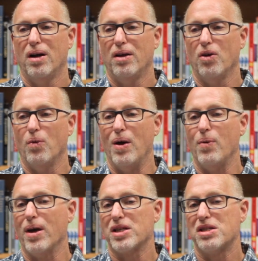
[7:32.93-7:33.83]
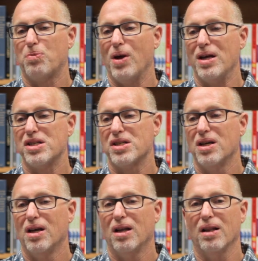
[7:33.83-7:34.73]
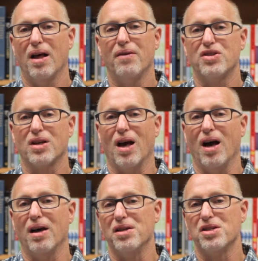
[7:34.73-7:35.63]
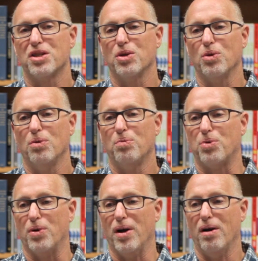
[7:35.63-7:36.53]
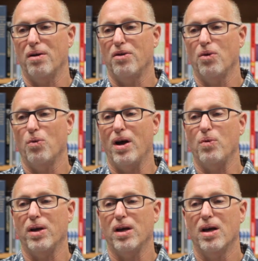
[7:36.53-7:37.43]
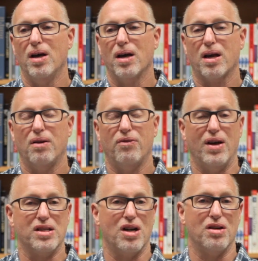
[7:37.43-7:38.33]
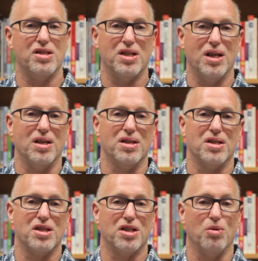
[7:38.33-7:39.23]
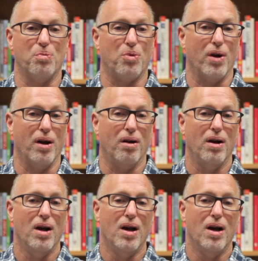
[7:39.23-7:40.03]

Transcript: The way we express love to God is through prayer. The way we confess our sins is through prayer.